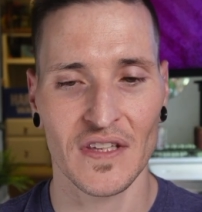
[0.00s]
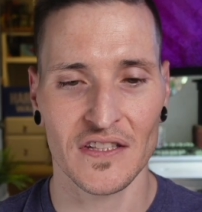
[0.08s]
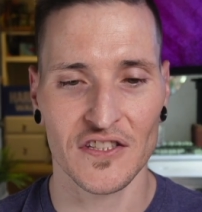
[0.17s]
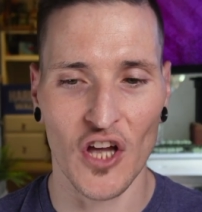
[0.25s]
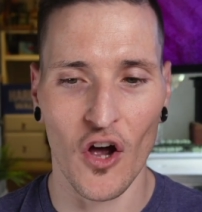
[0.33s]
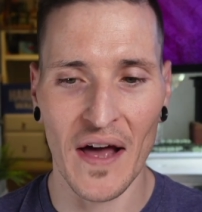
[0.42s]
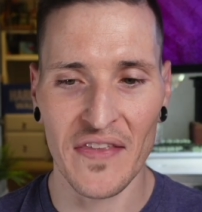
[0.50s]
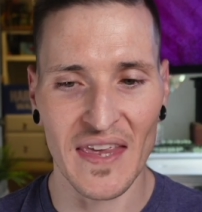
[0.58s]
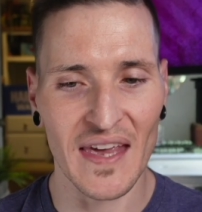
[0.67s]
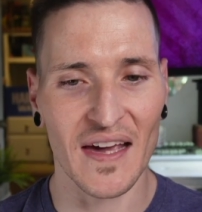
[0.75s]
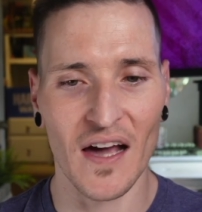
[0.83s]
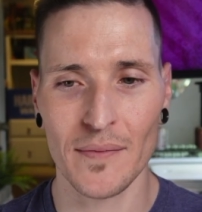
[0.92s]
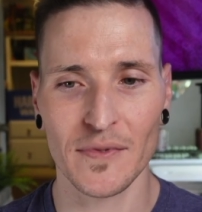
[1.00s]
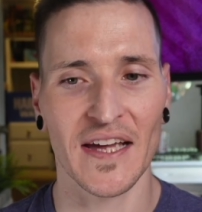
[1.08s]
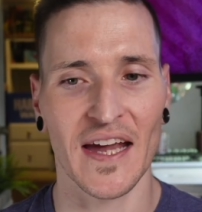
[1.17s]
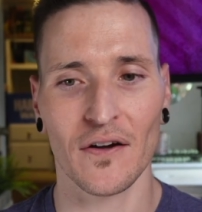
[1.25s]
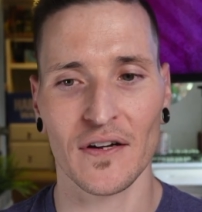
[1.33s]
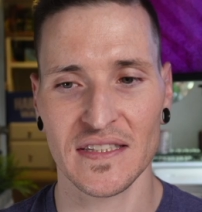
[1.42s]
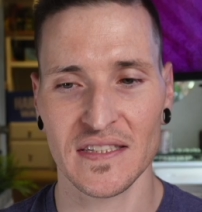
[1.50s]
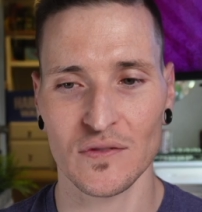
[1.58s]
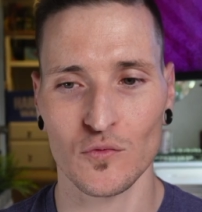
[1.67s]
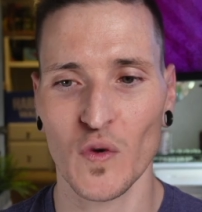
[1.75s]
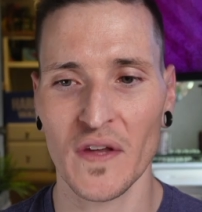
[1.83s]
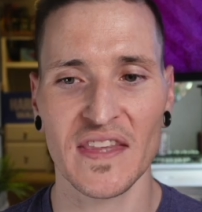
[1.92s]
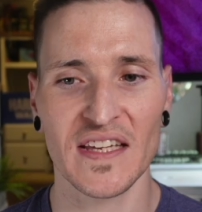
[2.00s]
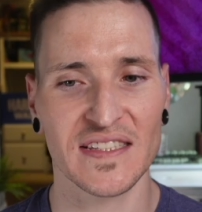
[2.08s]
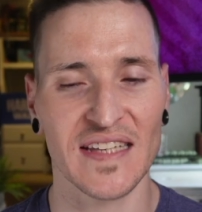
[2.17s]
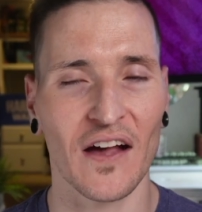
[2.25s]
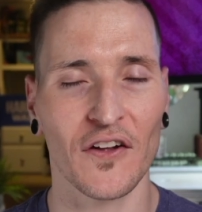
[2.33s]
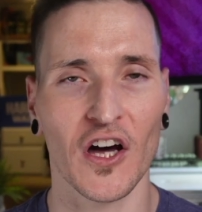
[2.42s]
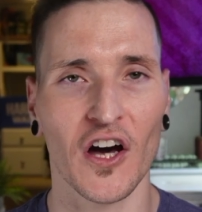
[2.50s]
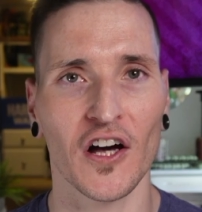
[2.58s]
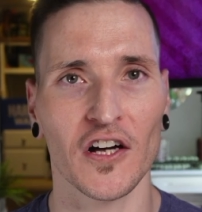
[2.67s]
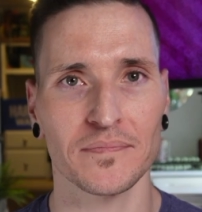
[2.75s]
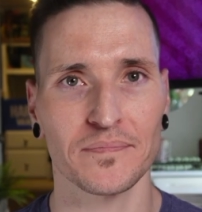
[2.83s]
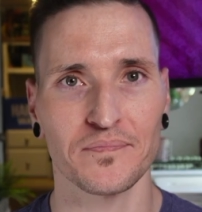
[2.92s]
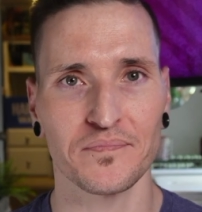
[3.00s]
So I think Kamala Harris, with this town hall,